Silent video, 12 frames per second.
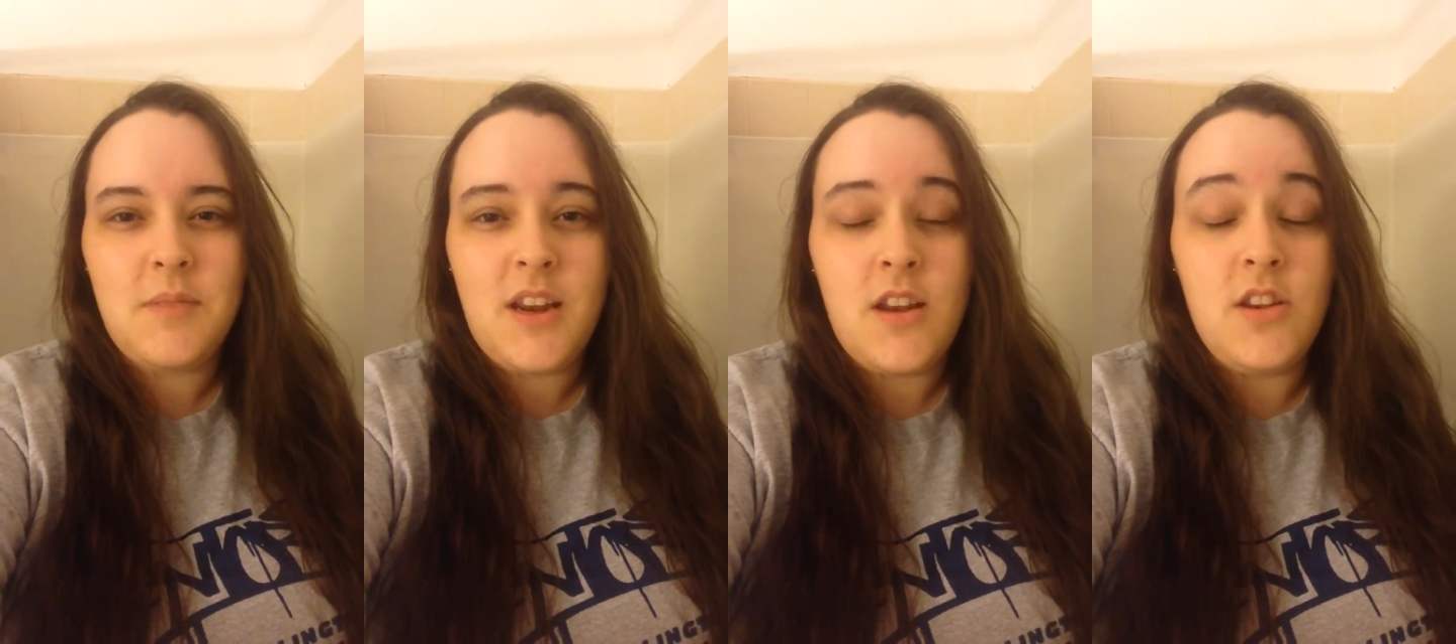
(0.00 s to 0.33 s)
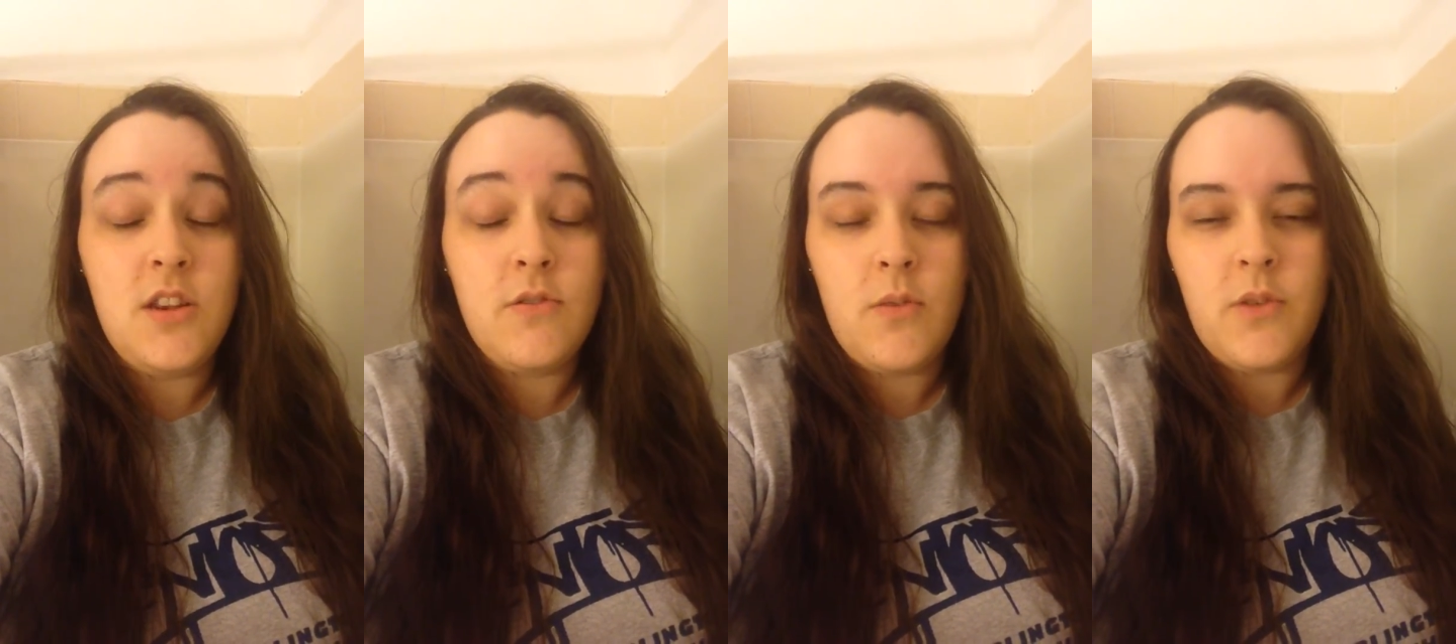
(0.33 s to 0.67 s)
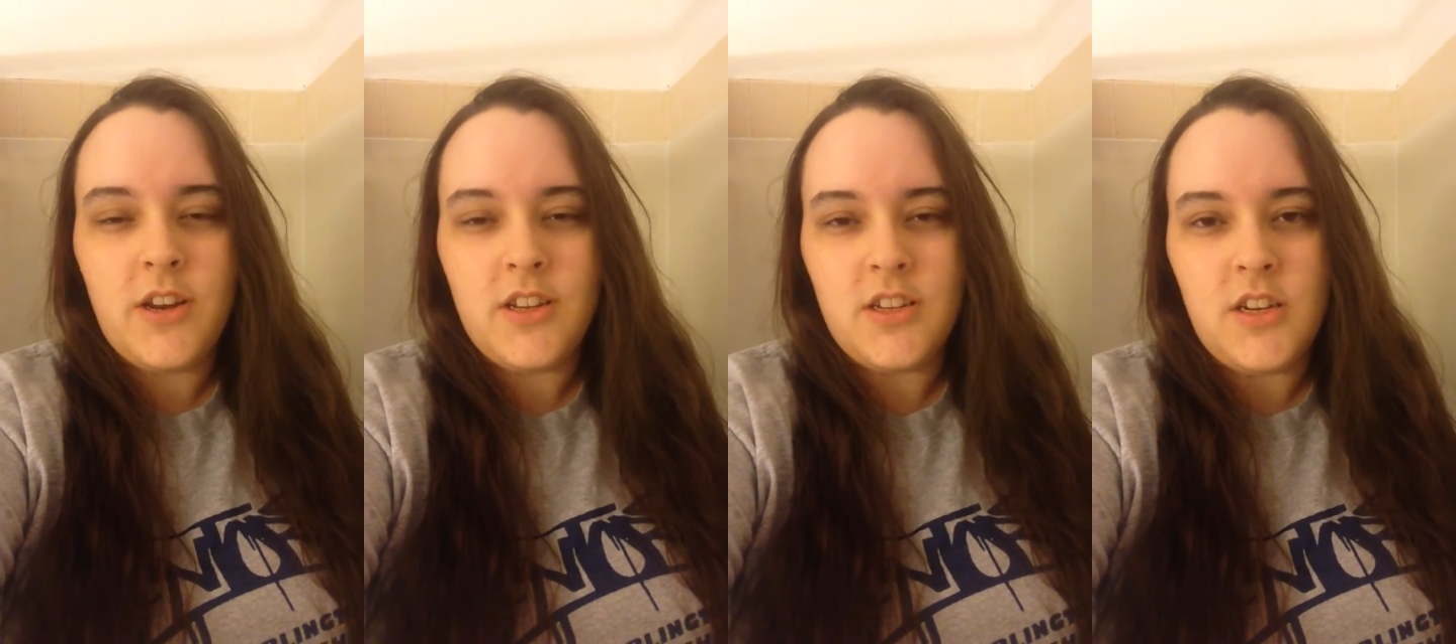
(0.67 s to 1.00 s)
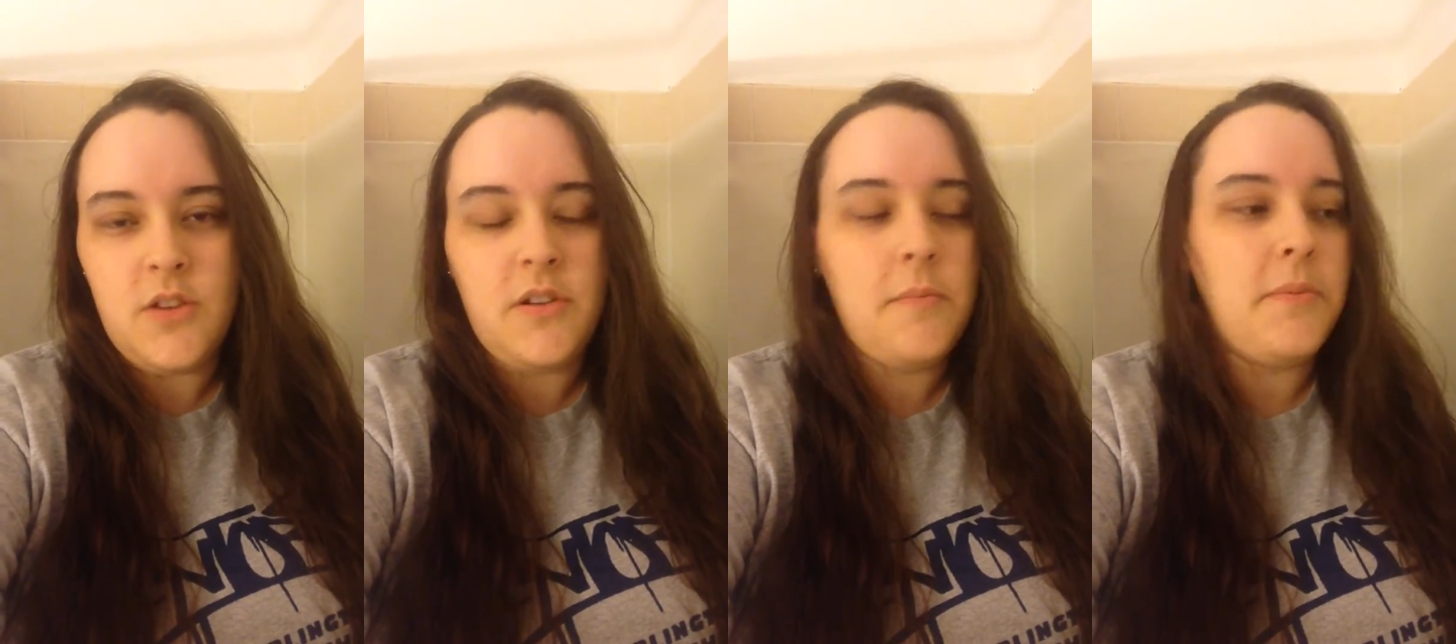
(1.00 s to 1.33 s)
I mean, I knew I wanted to
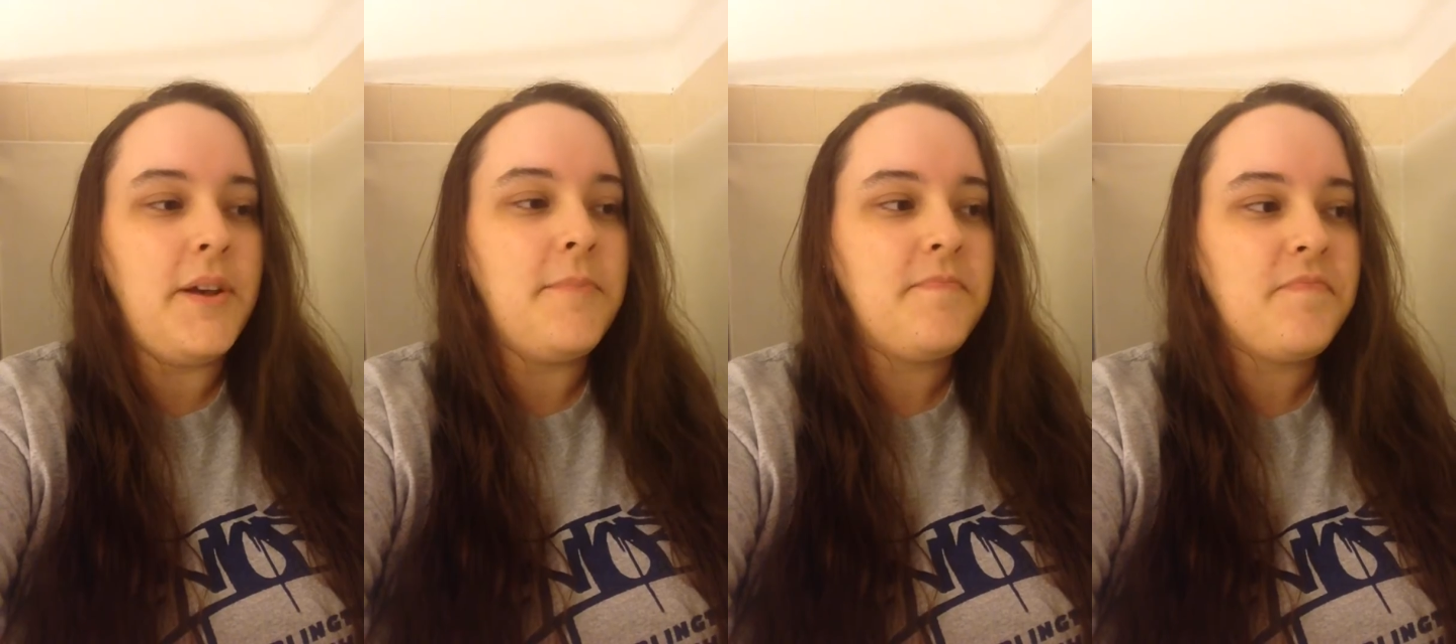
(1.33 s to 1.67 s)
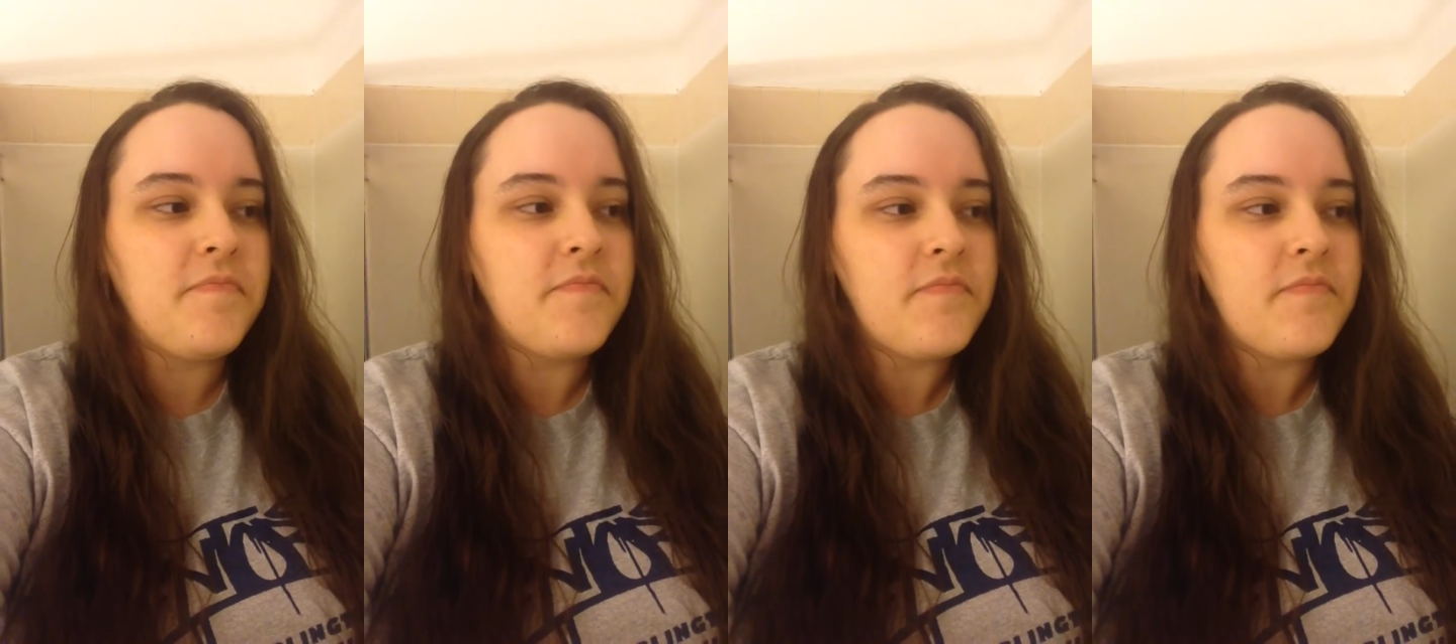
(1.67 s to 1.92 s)
do it, but